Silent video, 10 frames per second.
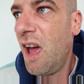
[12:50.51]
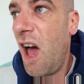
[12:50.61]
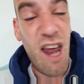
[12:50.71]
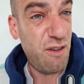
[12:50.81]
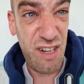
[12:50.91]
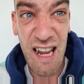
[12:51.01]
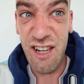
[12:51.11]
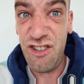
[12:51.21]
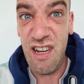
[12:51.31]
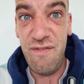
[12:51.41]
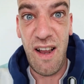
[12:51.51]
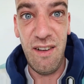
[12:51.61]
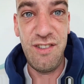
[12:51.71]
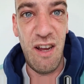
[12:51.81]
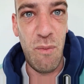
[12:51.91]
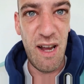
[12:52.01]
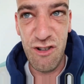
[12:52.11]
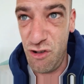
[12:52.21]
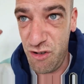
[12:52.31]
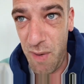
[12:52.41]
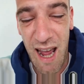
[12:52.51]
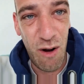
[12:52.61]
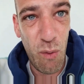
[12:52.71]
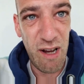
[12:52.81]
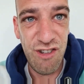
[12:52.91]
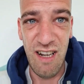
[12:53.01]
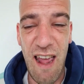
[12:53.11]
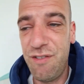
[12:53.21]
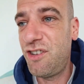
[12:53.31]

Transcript: And it's clear that she felt the same way, judging by how quick she left.